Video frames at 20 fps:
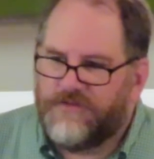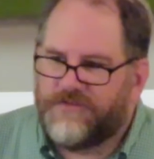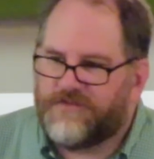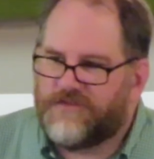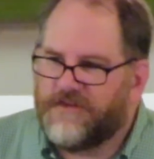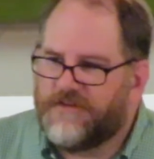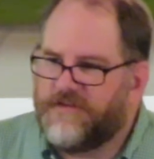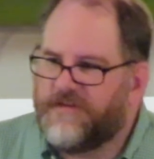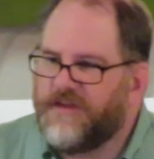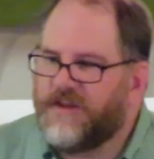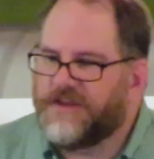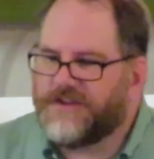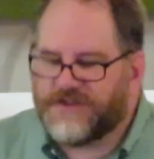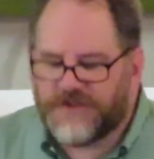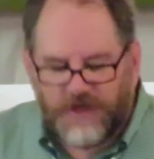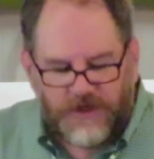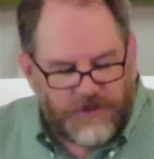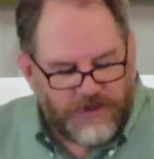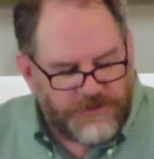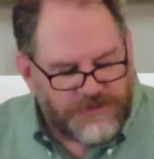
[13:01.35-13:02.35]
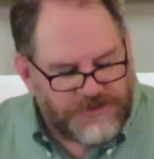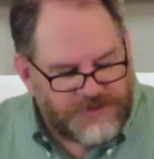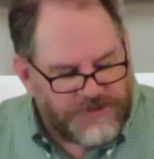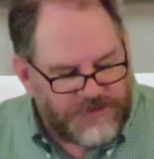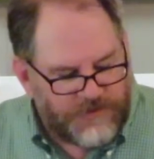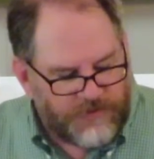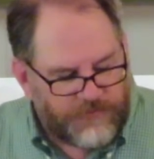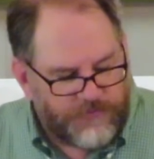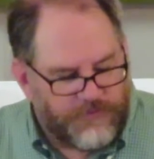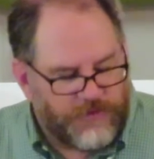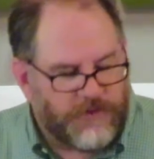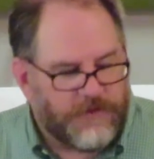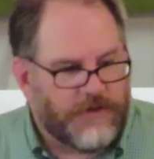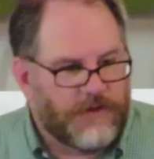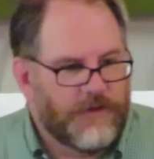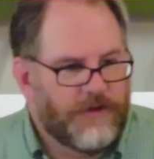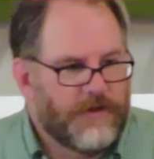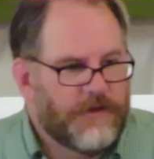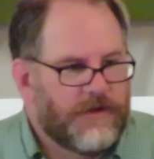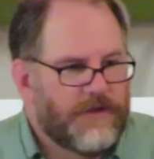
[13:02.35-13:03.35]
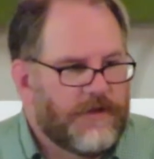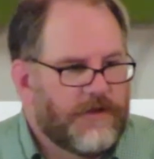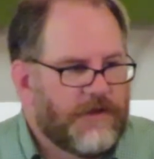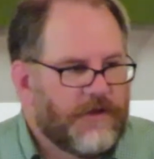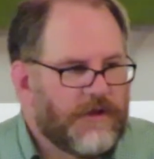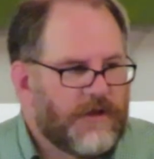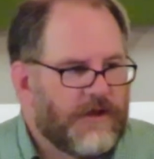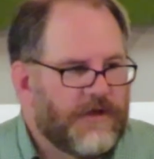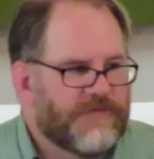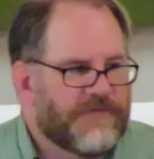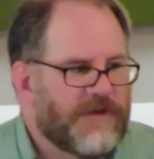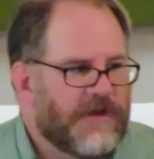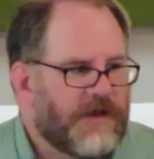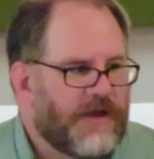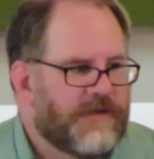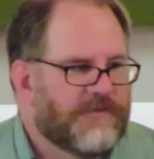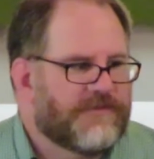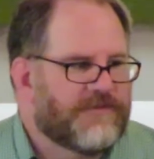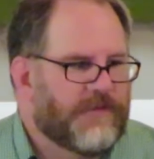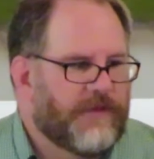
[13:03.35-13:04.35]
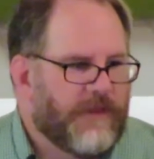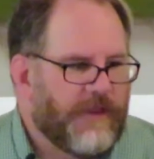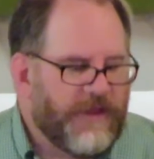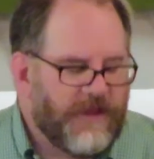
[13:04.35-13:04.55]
is to teach our children of God's